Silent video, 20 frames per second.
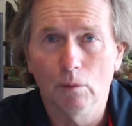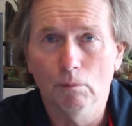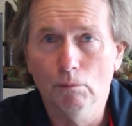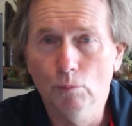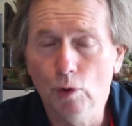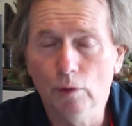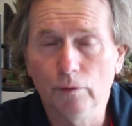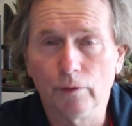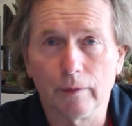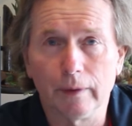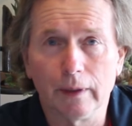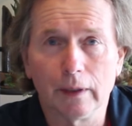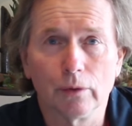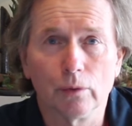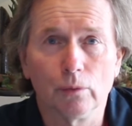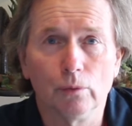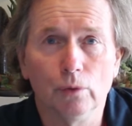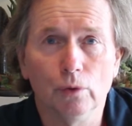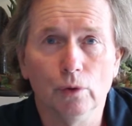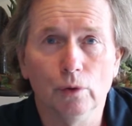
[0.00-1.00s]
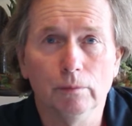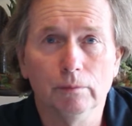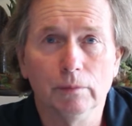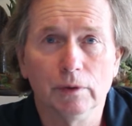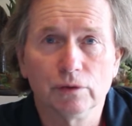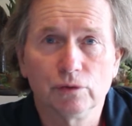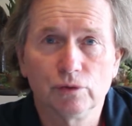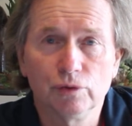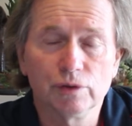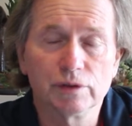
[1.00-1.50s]
move around the
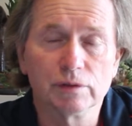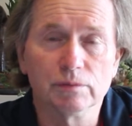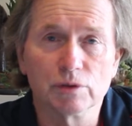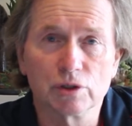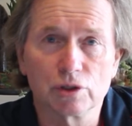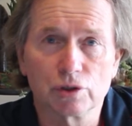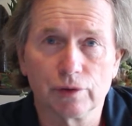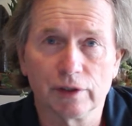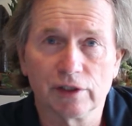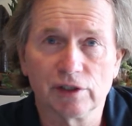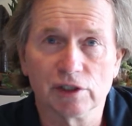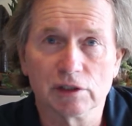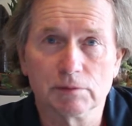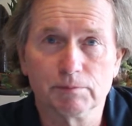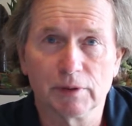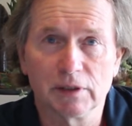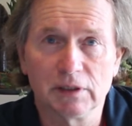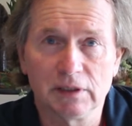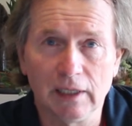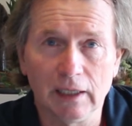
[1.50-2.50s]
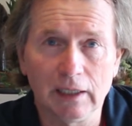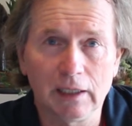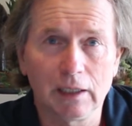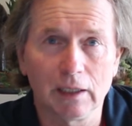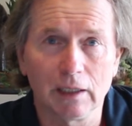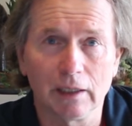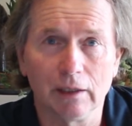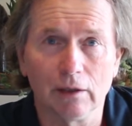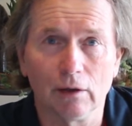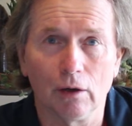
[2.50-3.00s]
room, do some stretches,
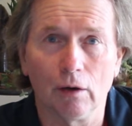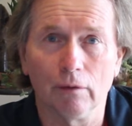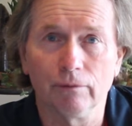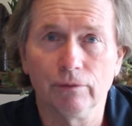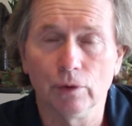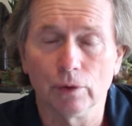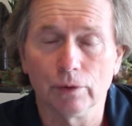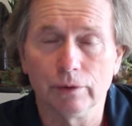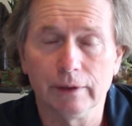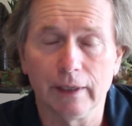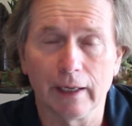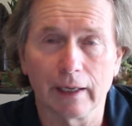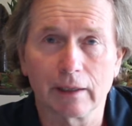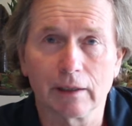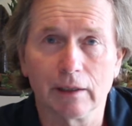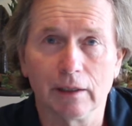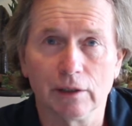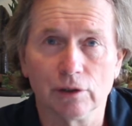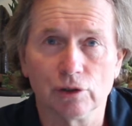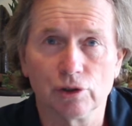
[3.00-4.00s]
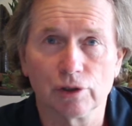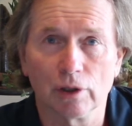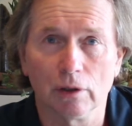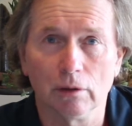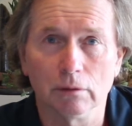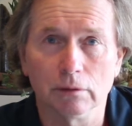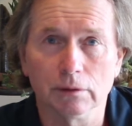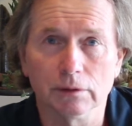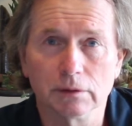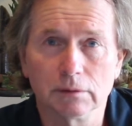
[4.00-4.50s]
particularly of your neck and
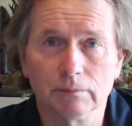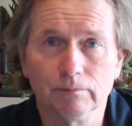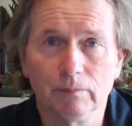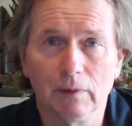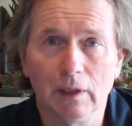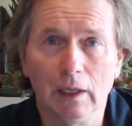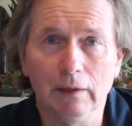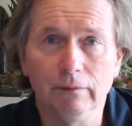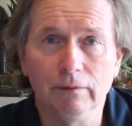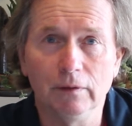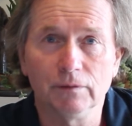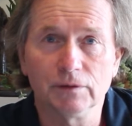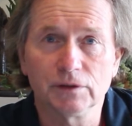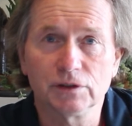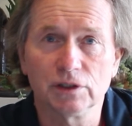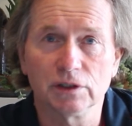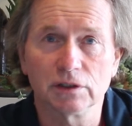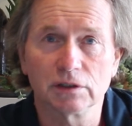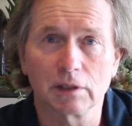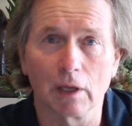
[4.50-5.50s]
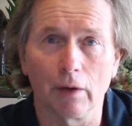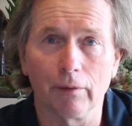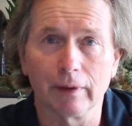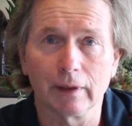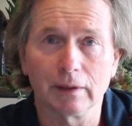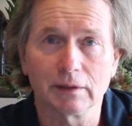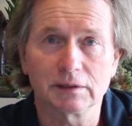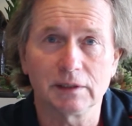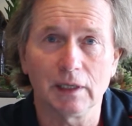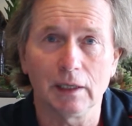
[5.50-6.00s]
shoulders. Even if it's just
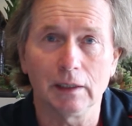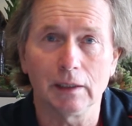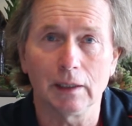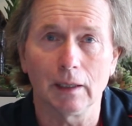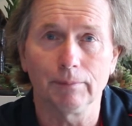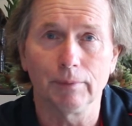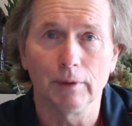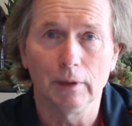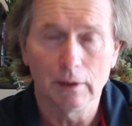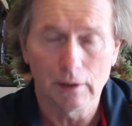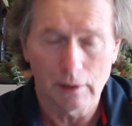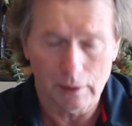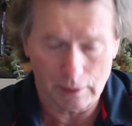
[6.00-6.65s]
going, standing up